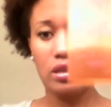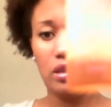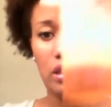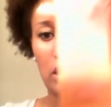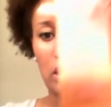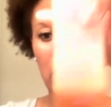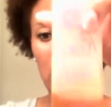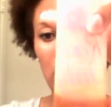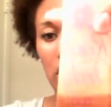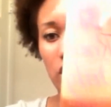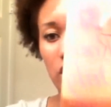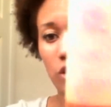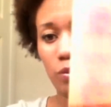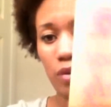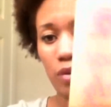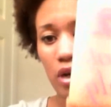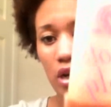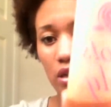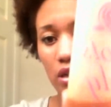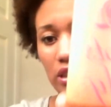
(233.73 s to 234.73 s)
And in this
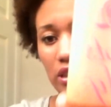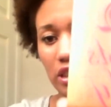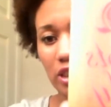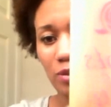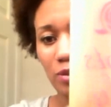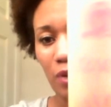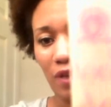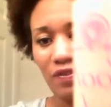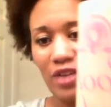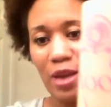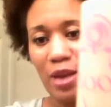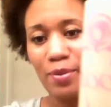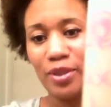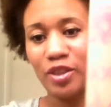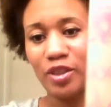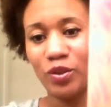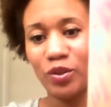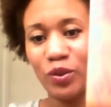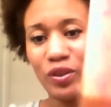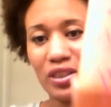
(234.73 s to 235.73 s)
bottle, this is my
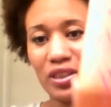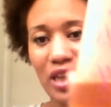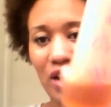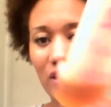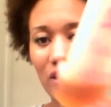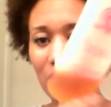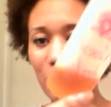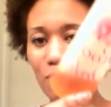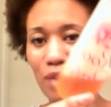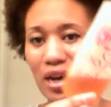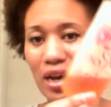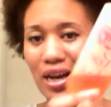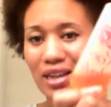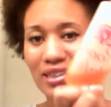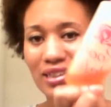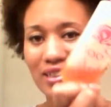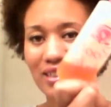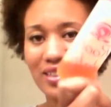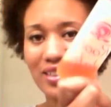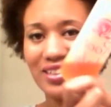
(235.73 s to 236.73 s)
famous Roots Only
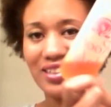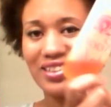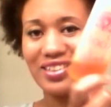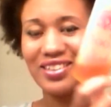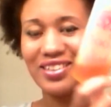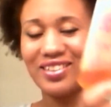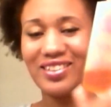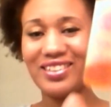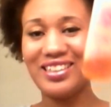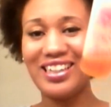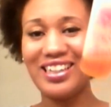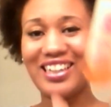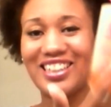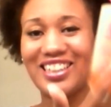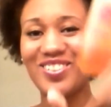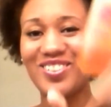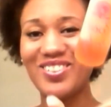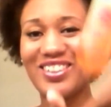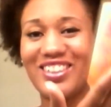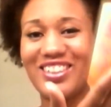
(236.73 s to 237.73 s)
bottle.
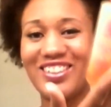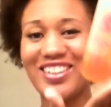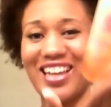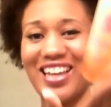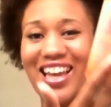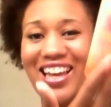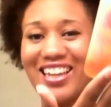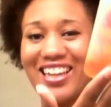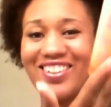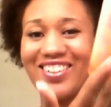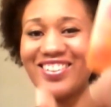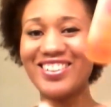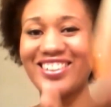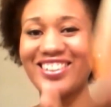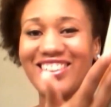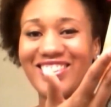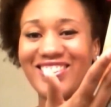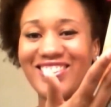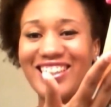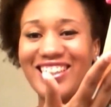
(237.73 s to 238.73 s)
Yes, I'm still hanging on
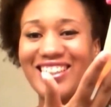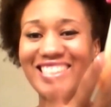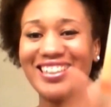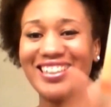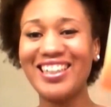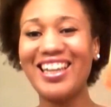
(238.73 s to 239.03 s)
to it.